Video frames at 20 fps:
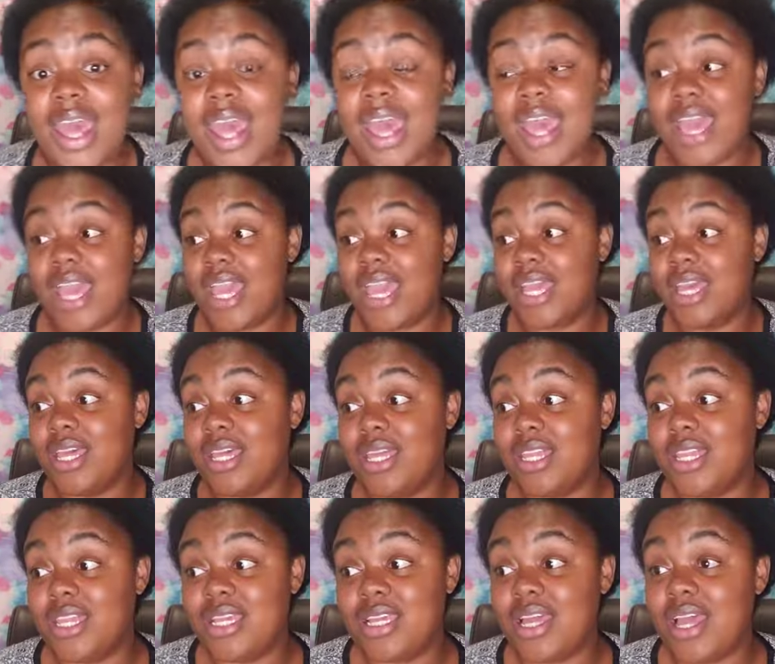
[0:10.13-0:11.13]

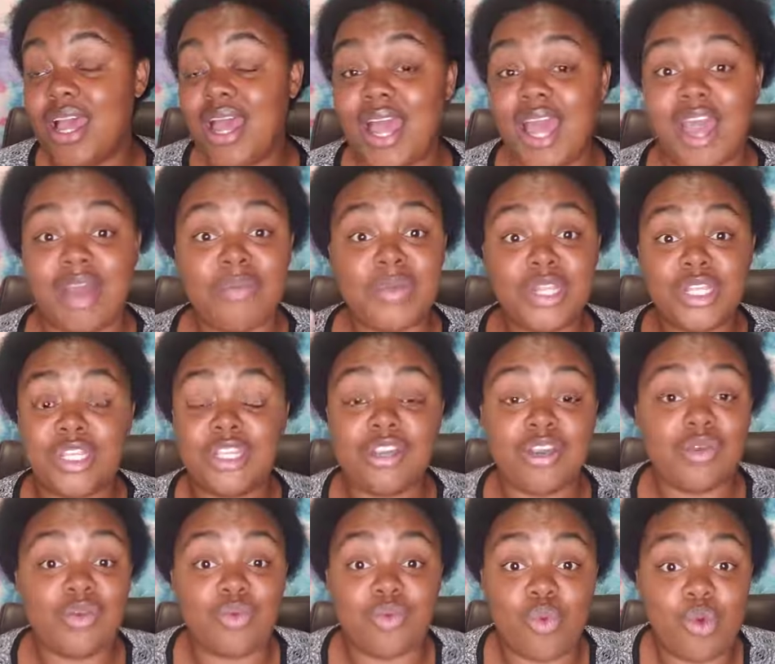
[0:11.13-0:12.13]
and I've been sitting
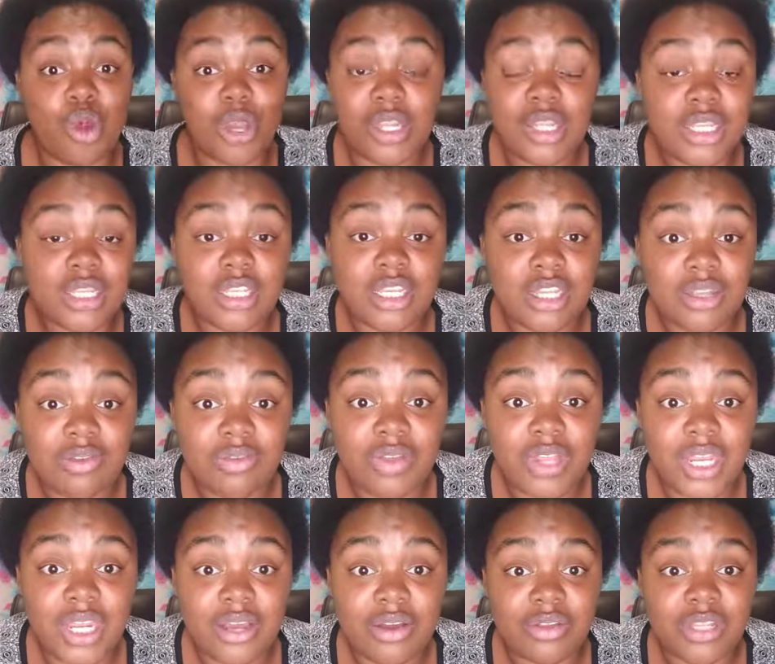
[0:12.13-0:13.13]
here wanting to do
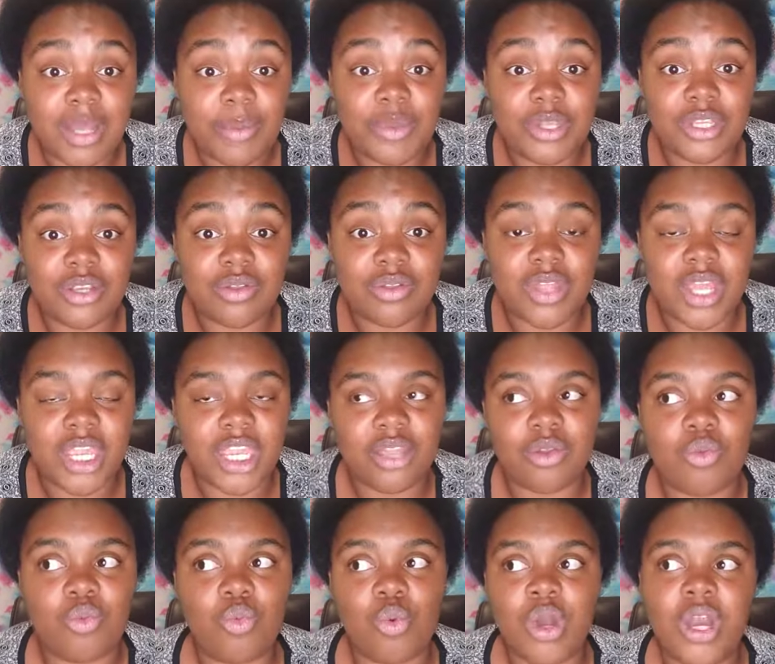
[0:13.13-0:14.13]
videos, and I've been sitting
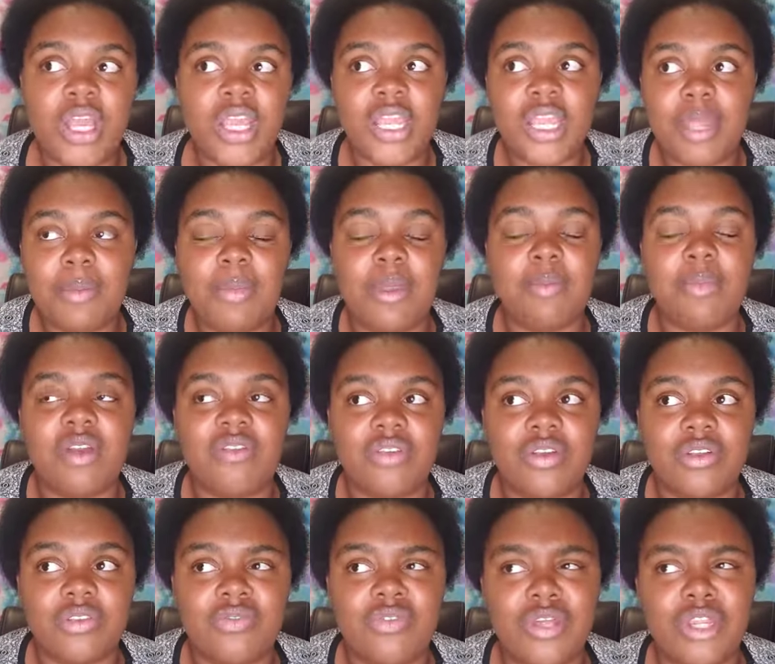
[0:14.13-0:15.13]
thinking, what can be my
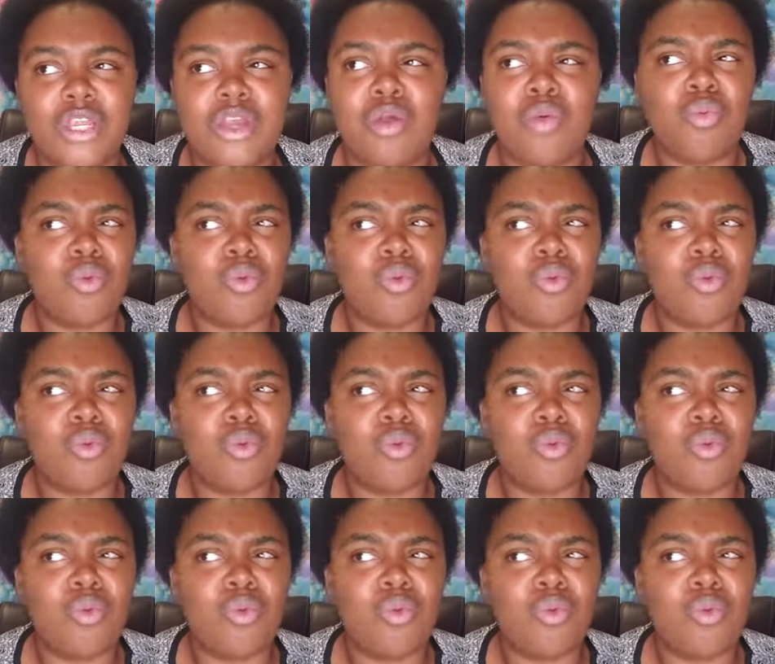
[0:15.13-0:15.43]
first video?